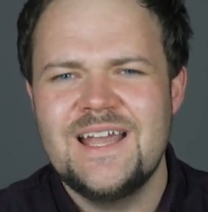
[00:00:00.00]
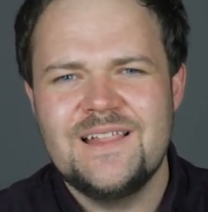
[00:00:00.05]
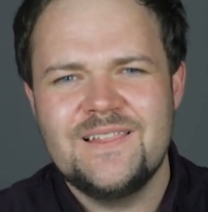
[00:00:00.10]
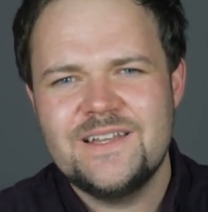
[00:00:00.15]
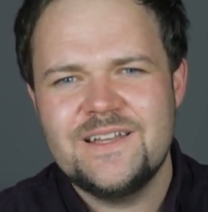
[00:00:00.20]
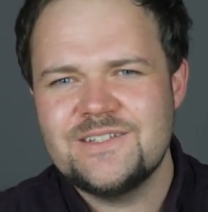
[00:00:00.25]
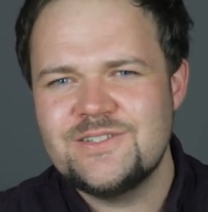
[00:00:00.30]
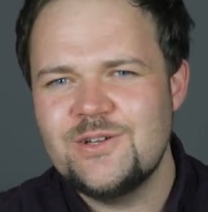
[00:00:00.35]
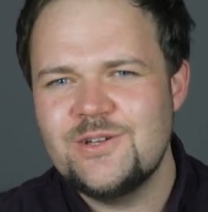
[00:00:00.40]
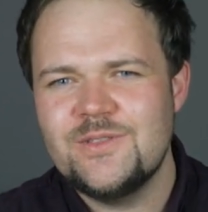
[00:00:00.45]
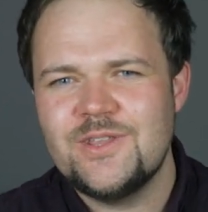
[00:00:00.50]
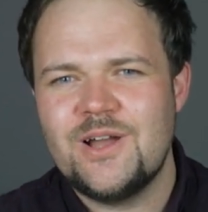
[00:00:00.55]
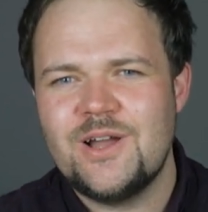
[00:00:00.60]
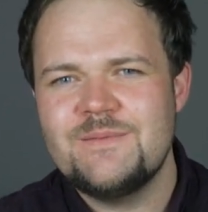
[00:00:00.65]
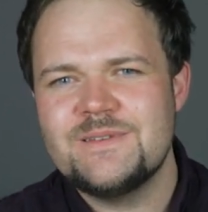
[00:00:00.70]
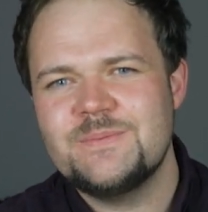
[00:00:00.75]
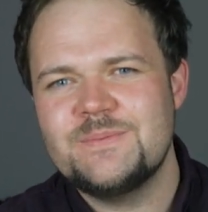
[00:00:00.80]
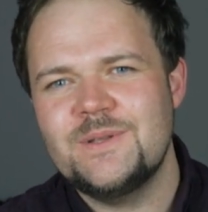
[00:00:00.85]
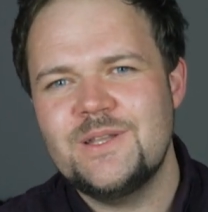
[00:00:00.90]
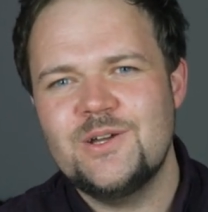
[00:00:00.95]
Let us know in the
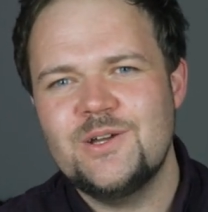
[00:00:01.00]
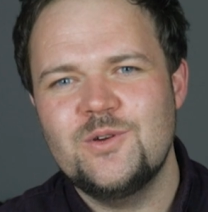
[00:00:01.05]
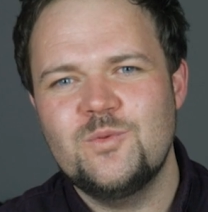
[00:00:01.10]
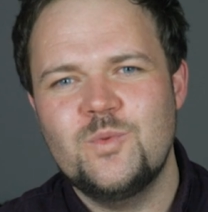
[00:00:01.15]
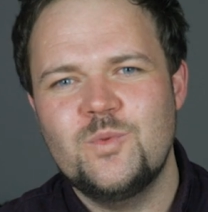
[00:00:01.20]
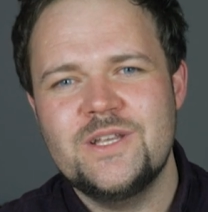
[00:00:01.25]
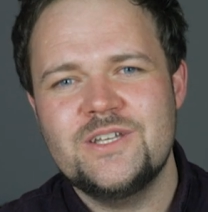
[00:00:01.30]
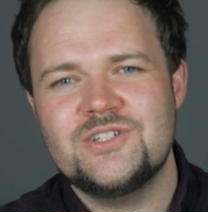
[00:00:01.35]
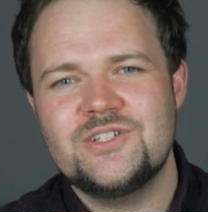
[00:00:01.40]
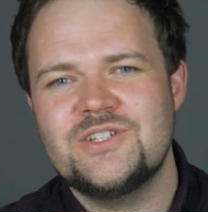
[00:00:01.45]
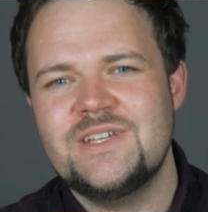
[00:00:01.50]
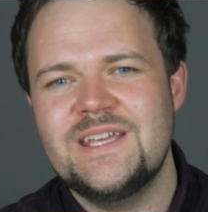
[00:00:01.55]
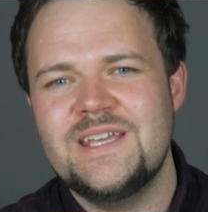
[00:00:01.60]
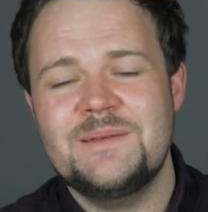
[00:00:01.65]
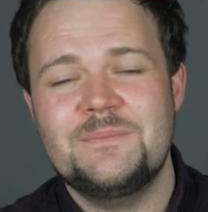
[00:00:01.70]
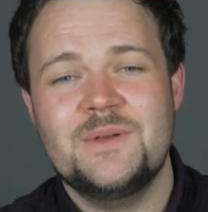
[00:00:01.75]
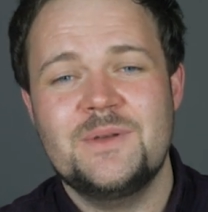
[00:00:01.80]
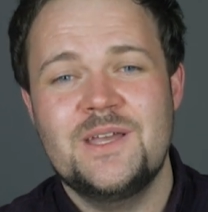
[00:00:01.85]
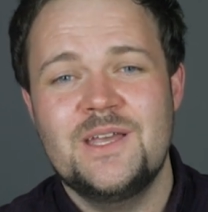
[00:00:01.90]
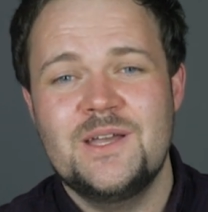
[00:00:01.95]
comments below which
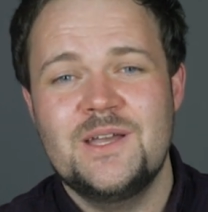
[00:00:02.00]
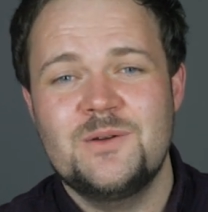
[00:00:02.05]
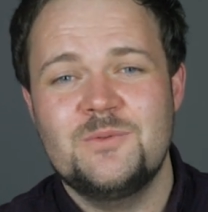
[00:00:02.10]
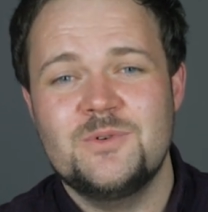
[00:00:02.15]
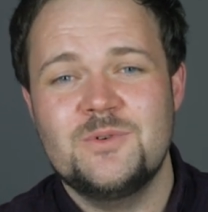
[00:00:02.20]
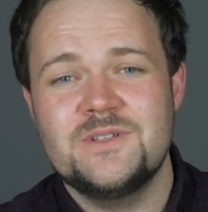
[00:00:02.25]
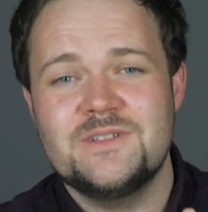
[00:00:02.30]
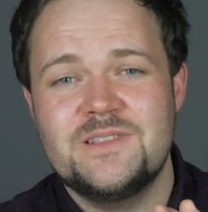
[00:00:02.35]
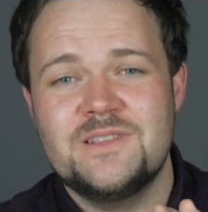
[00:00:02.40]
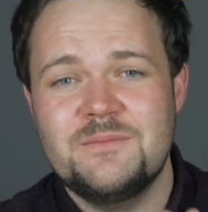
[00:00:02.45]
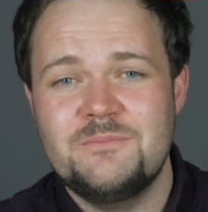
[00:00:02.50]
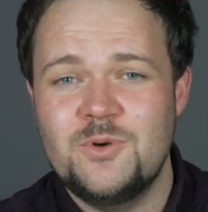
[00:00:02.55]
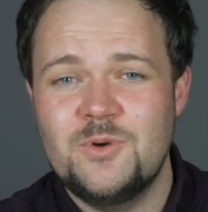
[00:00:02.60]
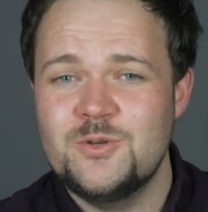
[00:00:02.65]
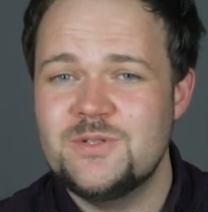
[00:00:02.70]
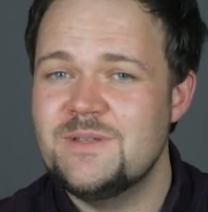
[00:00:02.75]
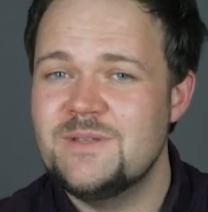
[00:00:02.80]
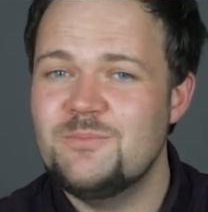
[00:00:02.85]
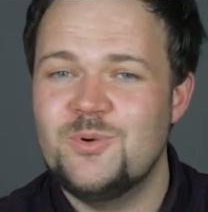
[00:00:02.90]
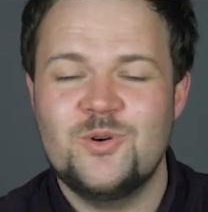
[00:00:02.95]
tip was the
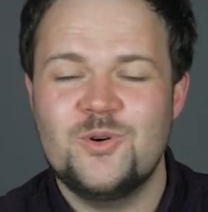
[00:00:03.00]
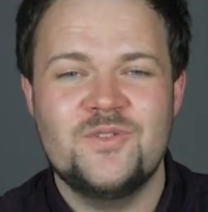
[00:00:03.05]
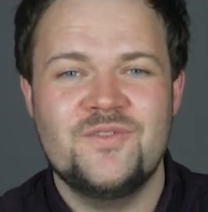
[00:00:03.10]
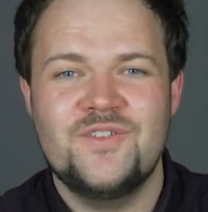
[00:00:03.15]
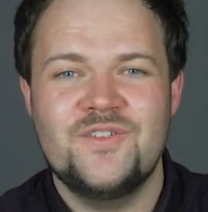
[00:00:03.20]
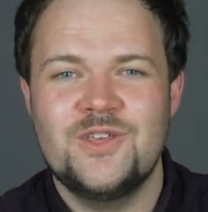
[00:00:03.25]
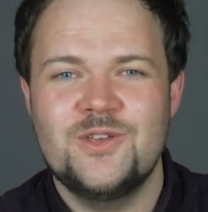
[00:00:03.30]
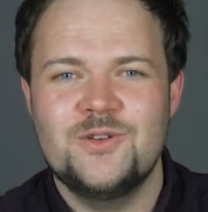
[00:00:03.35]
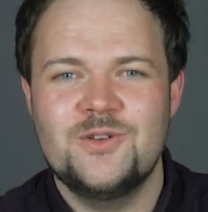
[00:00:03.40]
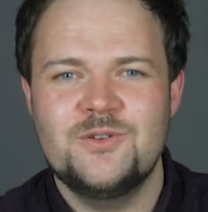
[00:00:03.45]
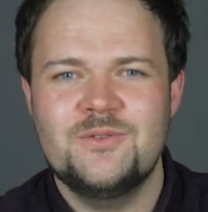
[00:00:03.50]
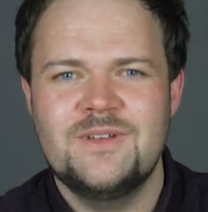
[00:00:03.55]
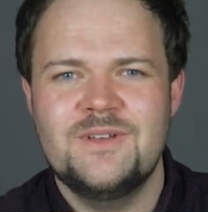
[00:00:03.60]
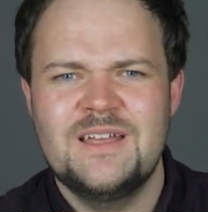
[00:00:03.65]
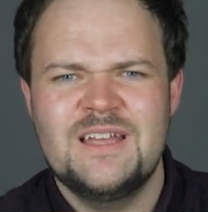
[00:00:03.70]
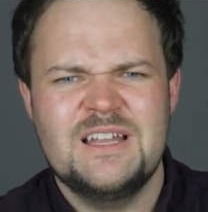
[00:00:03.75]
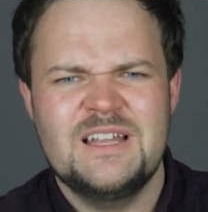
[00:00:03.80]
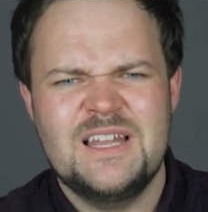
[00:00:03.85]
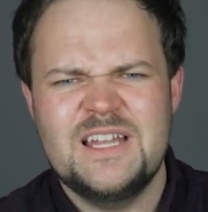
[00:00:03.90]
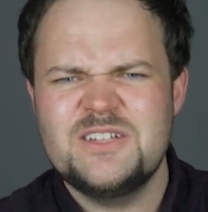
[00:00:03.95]
most important for you.
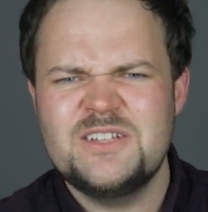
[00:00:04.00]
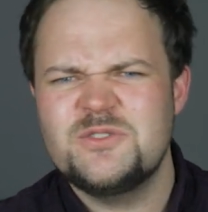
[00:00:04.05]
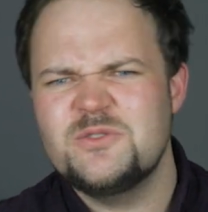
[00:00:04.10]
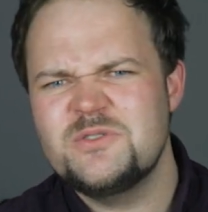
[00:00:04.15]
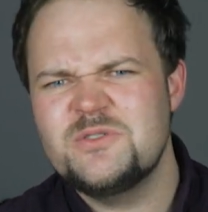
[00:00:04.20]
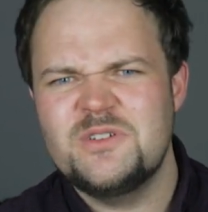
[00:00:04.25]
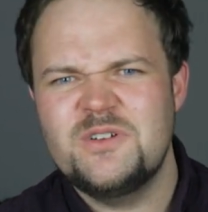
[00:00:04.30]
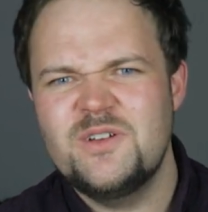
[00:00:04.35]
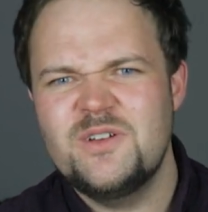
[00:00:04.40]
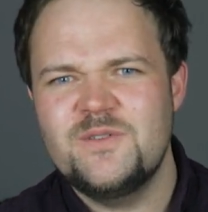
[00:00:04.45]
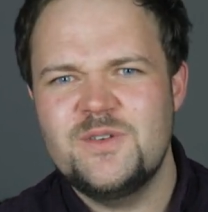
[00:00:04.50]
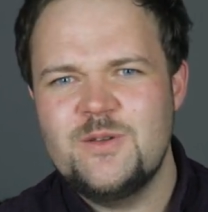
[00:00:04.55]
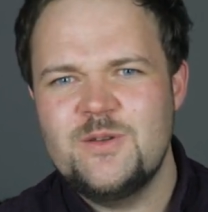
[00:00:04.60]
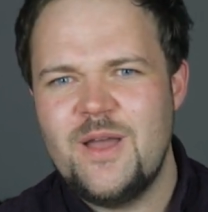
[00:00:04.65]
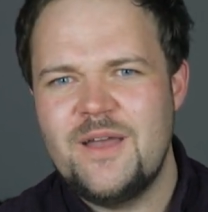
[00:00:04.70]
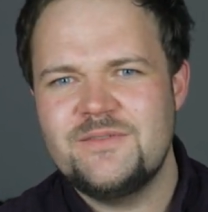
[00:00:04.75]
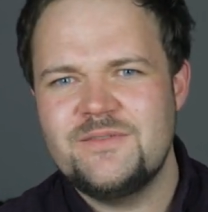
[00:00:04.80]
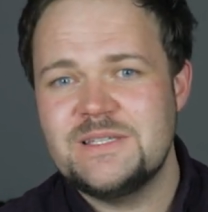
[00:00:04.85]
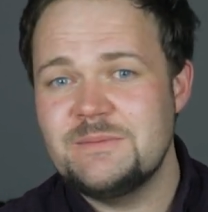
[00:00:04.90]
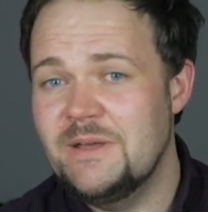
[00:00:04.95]
Let us also know if you
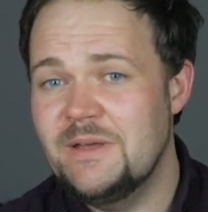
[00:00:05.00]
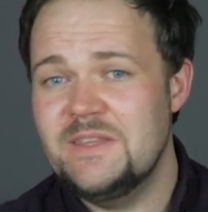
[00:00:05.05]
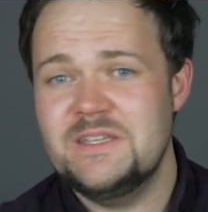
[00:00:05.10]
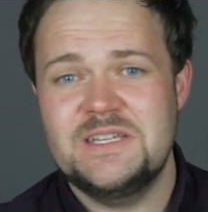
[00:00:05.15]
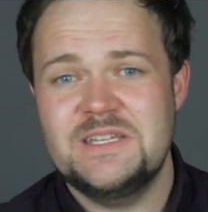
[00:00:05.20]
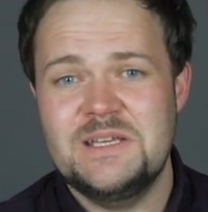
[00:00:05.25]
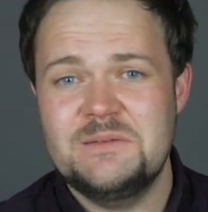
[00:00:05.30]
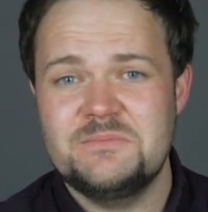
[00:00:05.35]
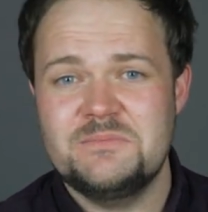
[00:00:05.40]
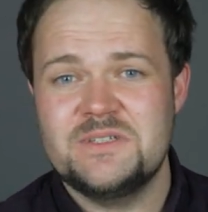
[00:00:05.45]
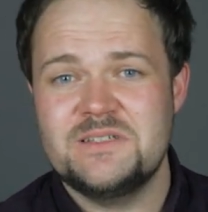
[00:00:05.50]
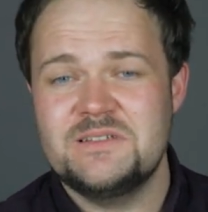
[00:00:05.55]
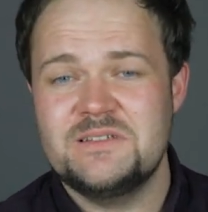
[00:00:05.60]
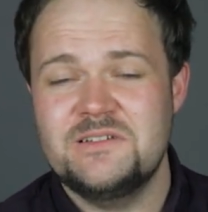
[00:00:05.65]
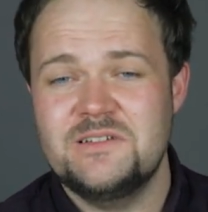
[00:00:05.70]
have some other tips.